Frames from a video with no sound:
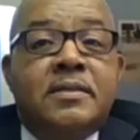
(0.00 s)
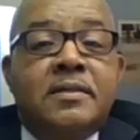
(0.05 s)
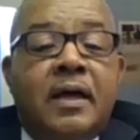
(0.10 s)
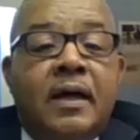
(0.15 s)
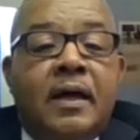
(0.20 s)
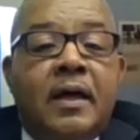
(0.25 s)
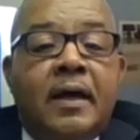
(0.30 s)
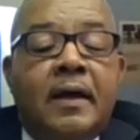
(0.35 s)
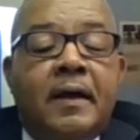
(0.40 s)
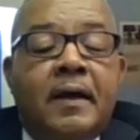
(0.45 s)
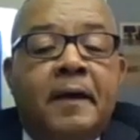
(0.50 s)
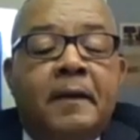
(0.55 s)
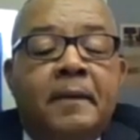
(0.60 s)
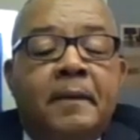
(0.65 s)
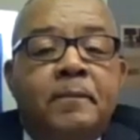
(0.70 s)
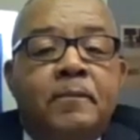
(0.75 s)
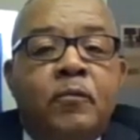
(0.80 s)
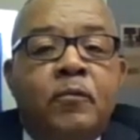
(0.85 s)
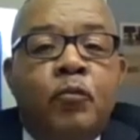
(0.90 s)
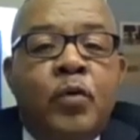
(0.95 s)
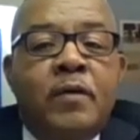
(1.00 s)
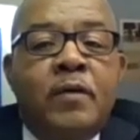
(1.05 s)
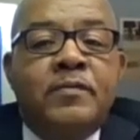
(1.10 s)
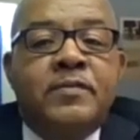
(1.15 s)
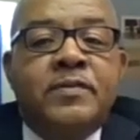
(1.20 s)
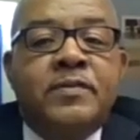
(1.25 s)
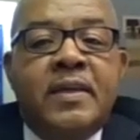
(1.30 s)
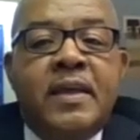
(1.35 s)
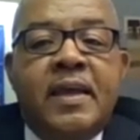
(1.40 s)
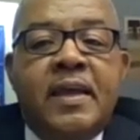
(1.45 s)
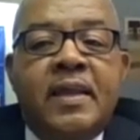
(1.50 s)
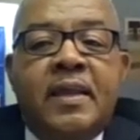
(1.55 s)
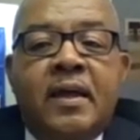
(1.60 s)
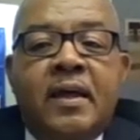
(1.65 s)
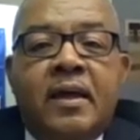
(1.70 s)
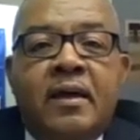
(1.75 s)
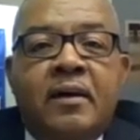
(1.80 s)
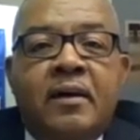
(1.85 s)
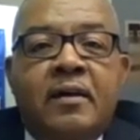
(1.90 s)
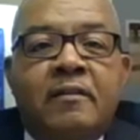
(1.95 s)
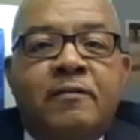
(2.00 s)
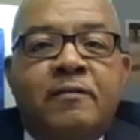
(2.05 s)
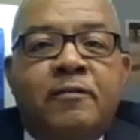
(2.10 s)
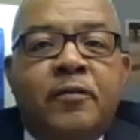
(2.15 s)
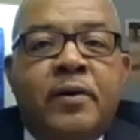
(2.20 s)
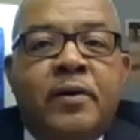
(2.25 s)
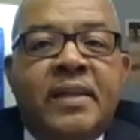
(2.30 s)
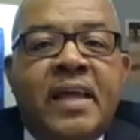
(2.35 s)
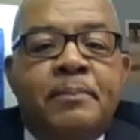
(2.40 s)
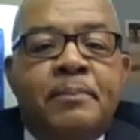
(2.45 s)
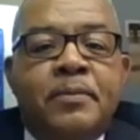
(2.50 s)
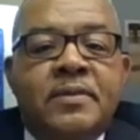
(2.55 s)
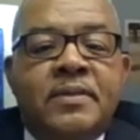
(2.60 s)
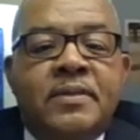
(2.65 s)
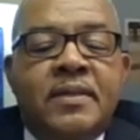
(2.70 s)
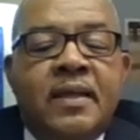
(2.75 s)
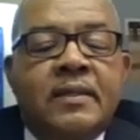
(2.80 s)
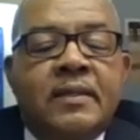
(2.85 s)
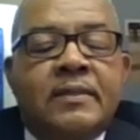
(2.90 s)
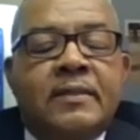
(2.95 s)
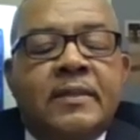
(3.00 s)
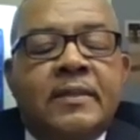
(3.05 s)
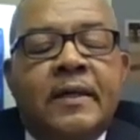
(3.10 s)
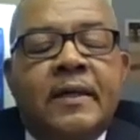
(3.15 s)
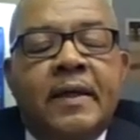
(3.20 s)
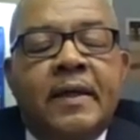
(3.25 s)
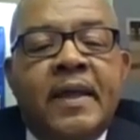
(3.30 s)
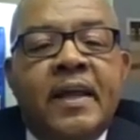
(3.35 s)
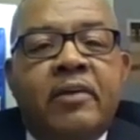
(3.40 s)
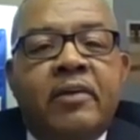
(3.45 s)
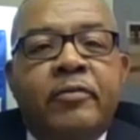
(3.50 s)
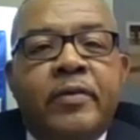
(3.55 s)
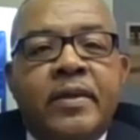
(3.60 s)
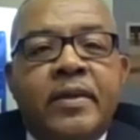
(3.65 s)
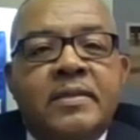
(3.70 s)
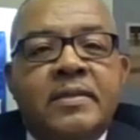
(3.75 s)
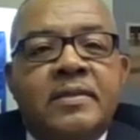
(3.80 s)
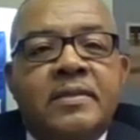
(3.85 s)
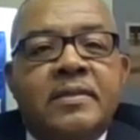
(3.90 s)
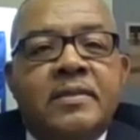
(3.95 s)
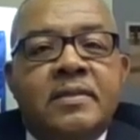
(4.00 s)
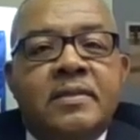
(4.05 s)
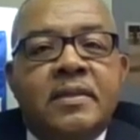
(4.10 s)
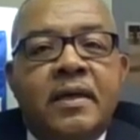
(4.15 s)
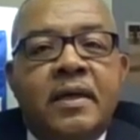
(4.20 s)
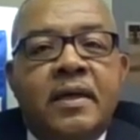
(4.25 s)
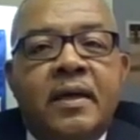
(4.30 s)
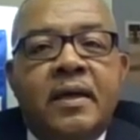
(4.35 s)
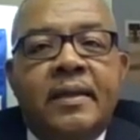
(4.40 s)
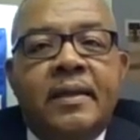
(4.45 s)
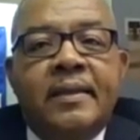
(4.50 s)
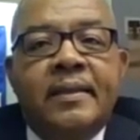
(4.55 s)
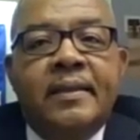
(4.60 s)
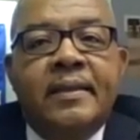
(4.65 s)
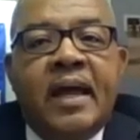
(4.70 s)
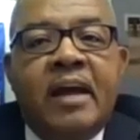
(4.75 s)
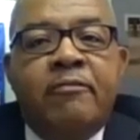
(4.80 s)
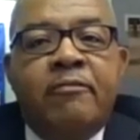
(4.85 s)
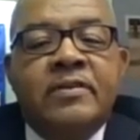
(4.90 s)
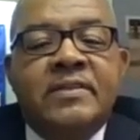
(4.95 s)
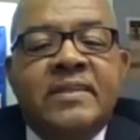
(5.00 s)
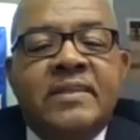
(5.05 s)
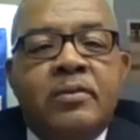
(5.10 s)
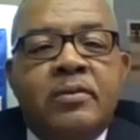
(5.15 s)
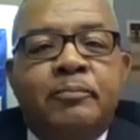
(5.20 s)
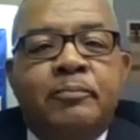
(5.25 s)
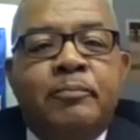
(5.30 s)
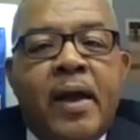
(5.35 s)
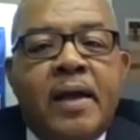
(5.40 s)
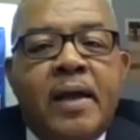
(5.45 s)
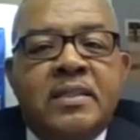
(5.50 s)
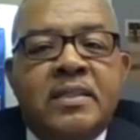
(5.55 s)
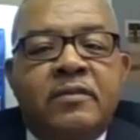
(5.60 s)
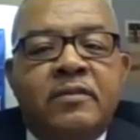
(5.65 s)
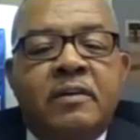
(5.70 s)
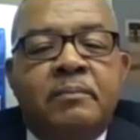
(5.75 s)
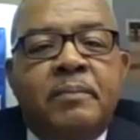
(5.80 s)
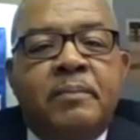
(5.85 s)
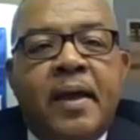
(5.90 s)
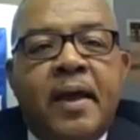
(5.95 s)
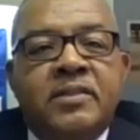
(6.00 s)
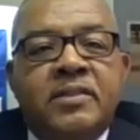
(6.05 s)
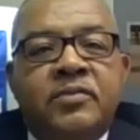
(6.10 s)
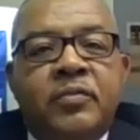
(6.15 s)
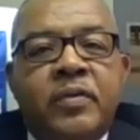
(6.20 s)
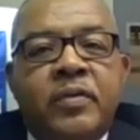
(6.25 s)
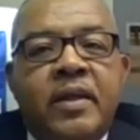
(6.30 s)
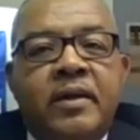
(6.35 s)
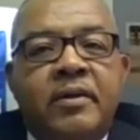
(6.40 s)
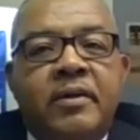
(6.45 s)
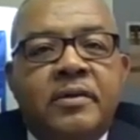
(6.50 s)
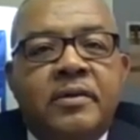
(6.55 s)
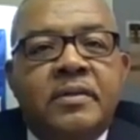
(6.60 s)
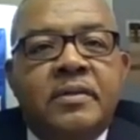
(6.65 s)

we've seen a 4.9% increase in average housing prices over the past 3 years,